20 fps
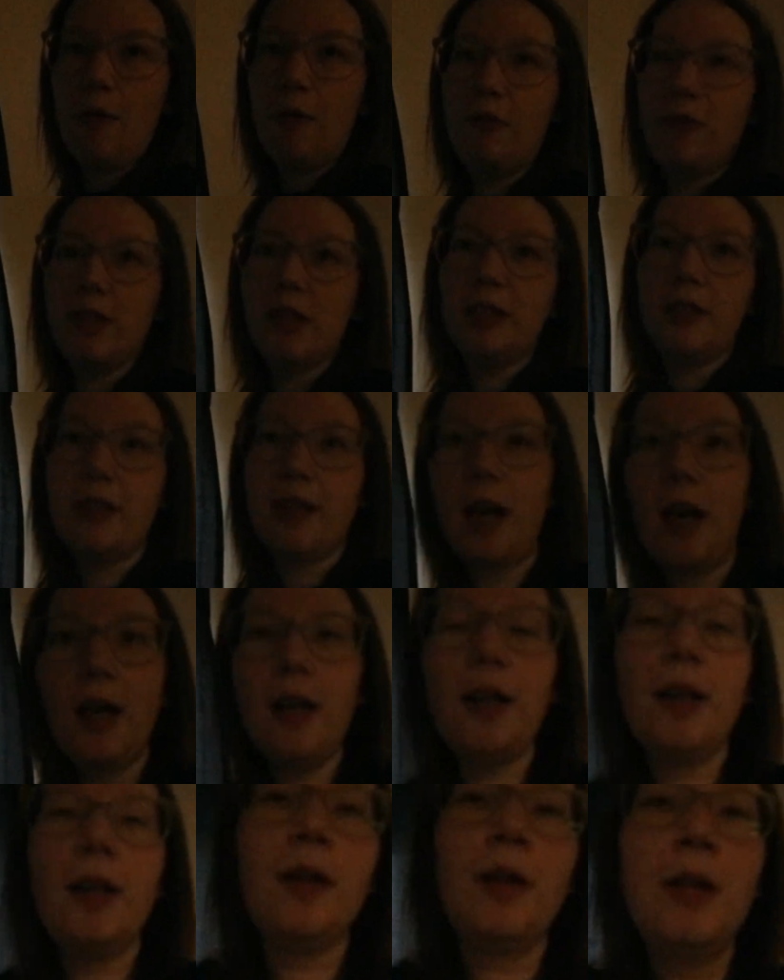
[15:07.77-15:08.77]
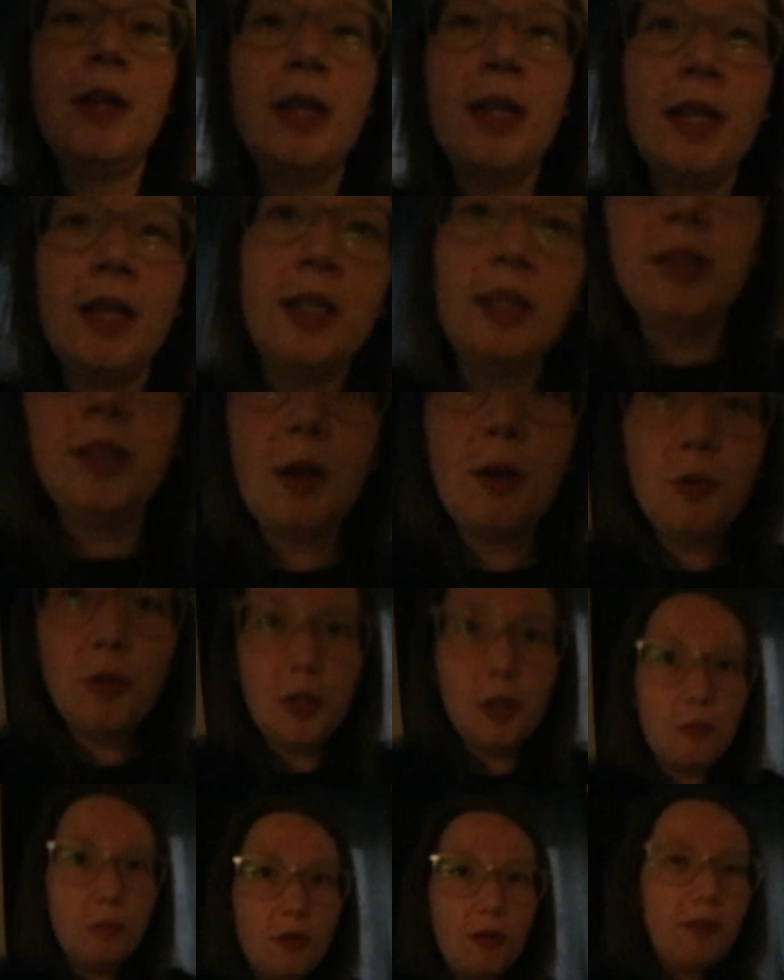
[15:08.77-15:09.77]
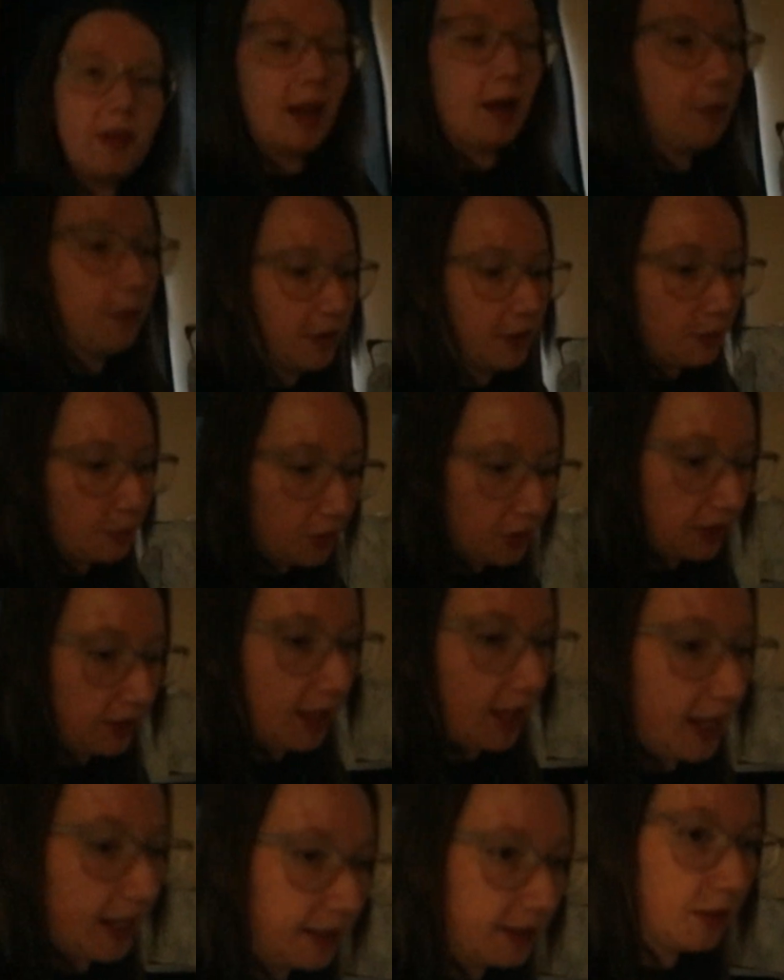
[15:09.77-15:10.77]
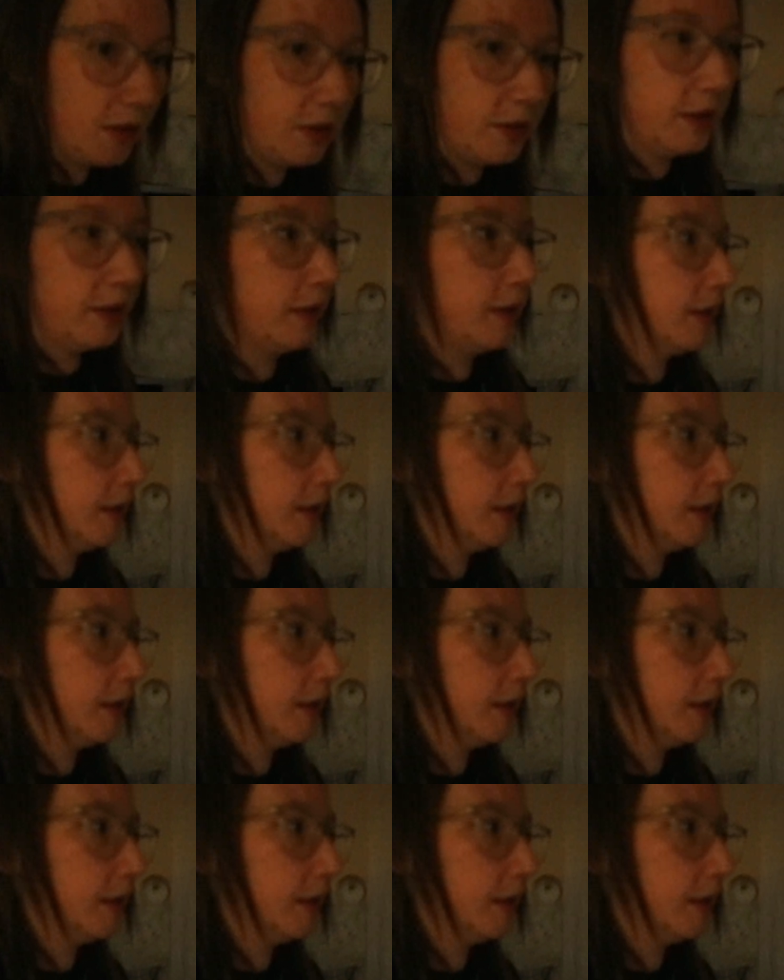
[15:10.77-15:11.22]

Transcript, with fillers: we're really dark. Don't you worry, we're gonna put the light on.